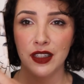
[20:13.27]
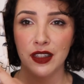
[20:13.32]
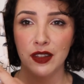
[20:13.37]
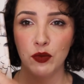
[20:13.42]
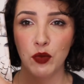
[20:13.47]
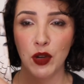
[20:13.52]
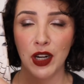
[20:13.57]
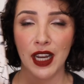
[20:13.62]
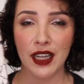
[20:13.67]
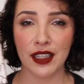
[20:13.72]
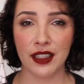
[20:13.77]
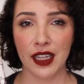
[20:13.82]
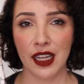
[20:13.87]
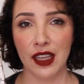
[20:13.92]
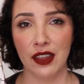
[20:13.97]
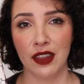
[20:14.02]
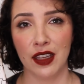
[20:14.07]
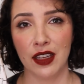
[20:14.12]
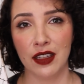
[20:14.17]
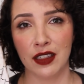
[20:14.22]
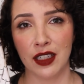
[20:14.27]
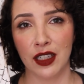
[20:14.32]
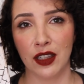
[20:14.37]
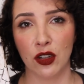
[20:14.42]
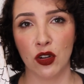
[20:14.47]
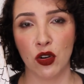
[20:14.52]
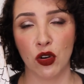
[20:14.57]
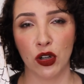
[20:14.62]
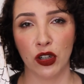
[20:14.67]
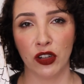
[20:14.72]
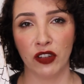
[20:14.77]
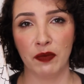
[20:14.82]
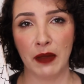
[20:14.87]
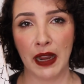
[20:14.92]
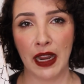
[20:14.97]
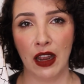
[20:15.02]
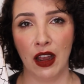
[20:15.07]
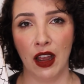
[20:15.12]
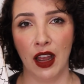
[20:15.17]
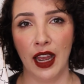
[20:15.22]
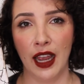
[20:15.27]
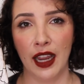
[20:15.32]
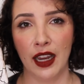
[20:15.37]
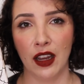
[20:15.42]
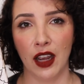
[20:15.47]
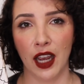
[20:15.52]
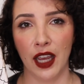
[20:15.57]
when I see this in the corner of my eye,